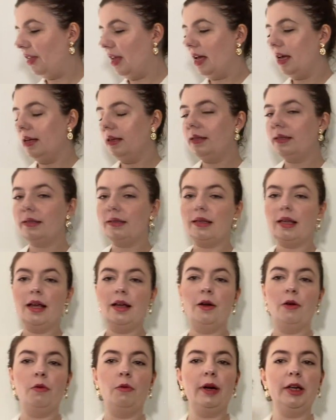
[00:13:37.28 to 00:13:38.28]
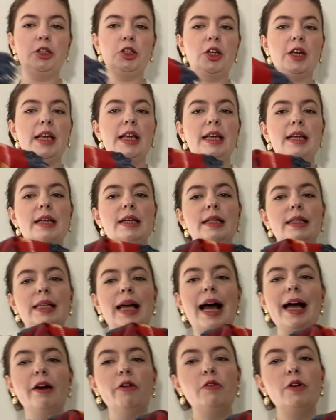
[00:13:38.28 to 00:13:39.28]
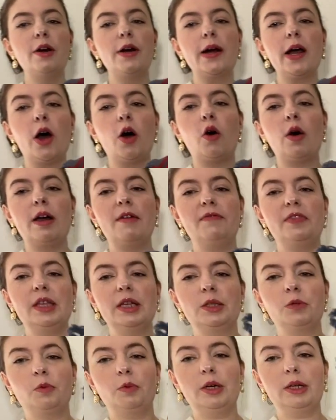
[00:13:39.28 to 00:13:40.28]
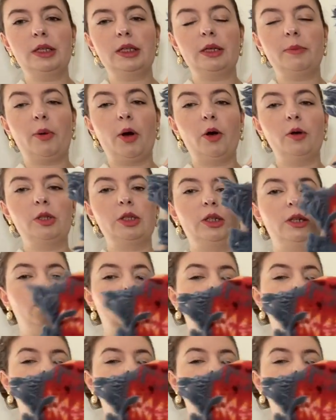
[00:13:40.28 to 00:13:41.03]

this, which is, I don't know if this was supposed to